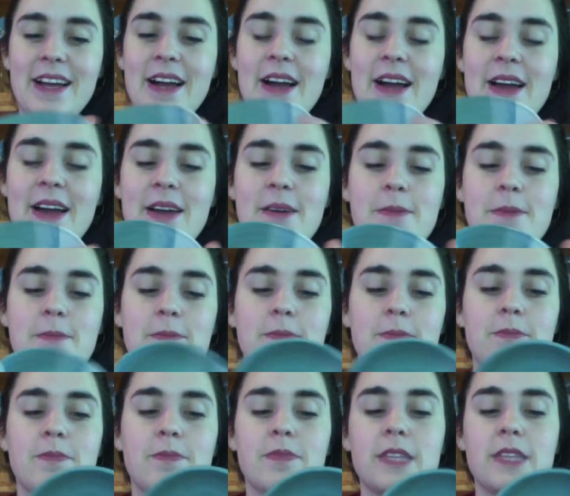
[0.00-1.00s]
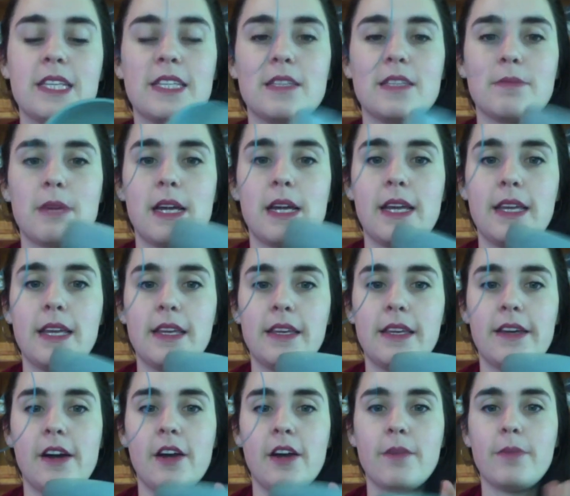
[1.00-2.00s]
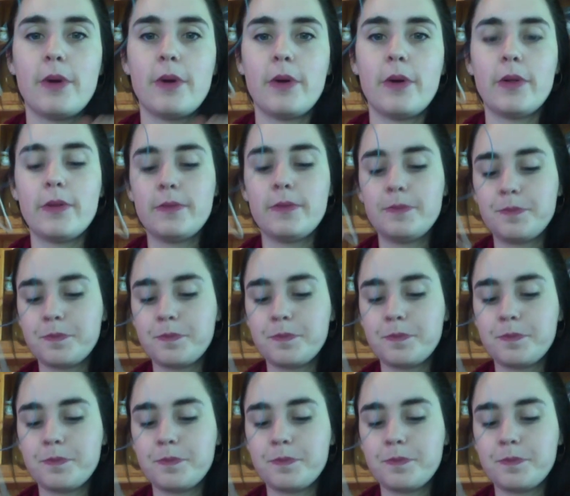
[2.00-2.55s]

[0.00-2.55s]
this is my yarn bowl,